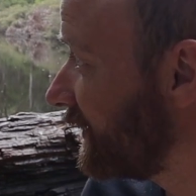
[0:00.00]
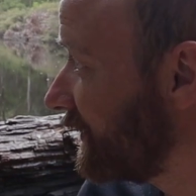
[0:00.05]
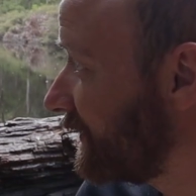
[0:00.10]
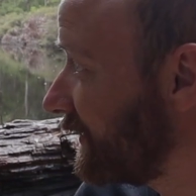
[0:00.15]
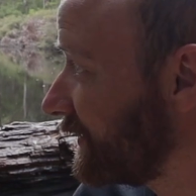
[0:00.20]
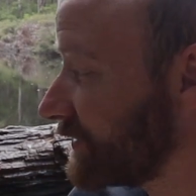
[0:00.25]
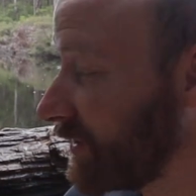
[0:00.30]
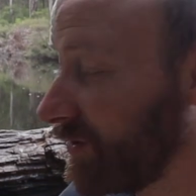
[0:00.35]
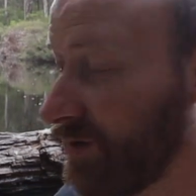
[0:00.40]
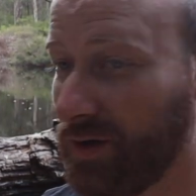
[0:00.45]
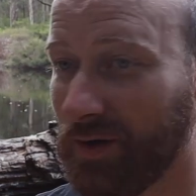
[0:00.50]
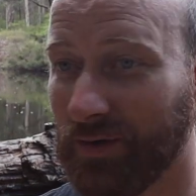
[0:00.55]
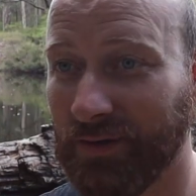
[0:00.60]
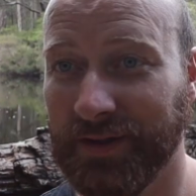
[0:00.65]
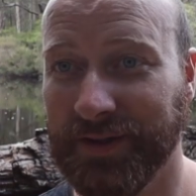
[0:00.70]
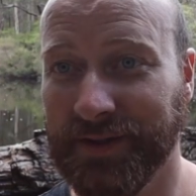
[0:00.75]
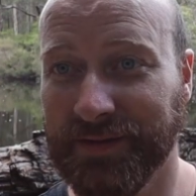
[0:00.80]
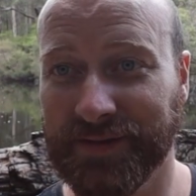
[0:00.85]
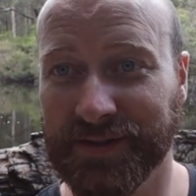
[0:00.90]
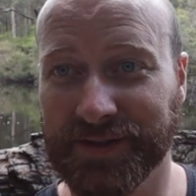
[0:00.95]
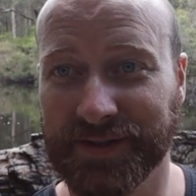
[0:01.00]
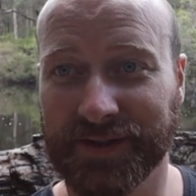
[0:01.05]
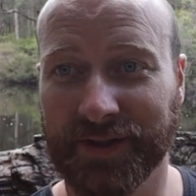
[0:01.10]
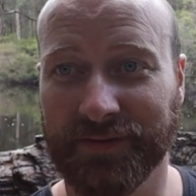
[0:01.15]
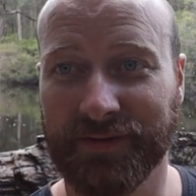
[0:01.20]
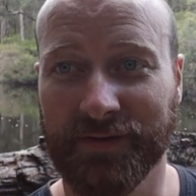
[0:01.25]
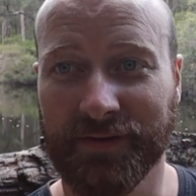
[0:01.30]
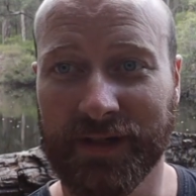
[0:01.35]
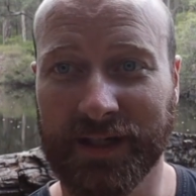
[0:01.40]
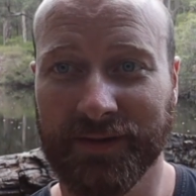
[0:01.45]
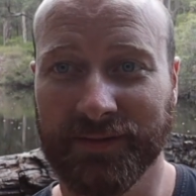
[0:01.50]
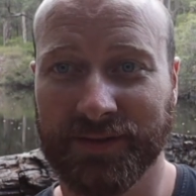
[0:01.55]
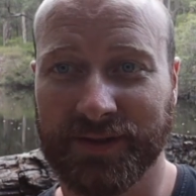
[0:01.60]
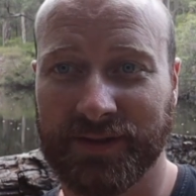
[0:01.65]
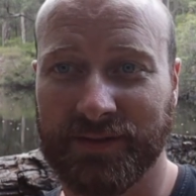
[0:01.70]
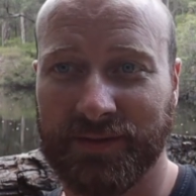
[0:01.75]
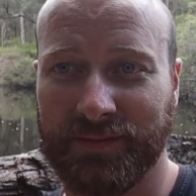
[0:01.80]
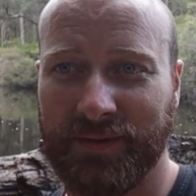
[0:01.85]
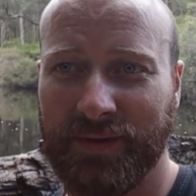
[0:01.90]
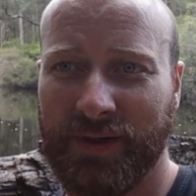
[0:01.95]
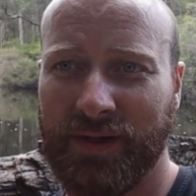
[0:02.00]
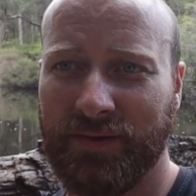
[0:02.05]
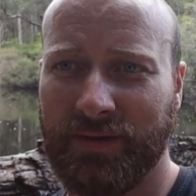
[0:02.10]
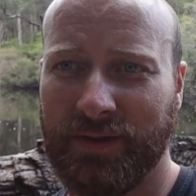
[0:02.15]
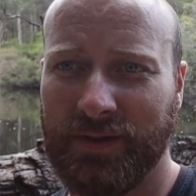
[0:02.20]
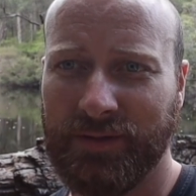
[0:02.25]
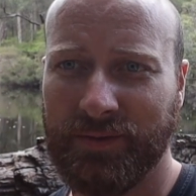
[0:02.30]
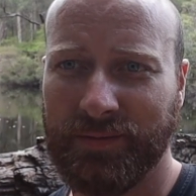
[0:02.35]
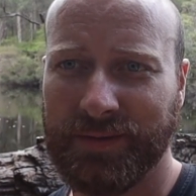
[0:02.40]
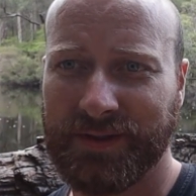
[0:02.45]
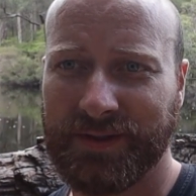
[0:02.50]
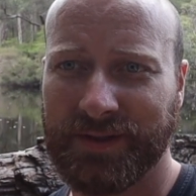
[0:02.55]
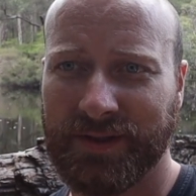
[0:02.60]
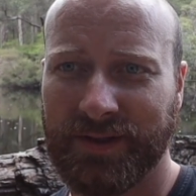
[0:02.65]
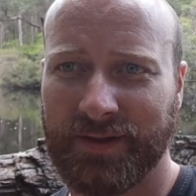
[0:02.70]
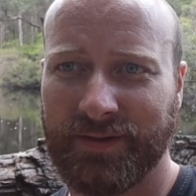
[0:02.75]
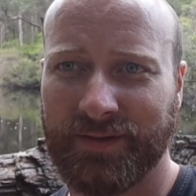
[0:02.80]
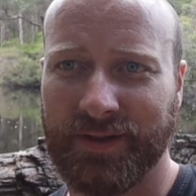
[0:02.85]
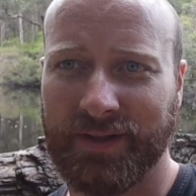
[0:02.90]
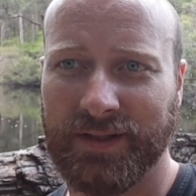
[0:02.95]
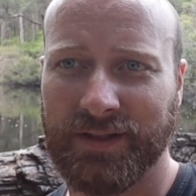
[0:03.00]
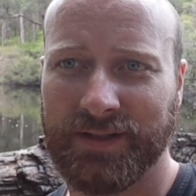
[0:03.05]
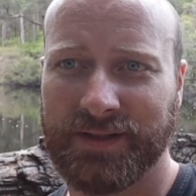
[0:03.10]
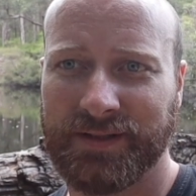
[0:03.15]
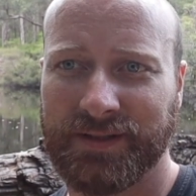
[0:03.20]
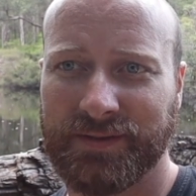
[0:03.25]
There's a lot of leaves and stuff around, and we are a little bit dark there.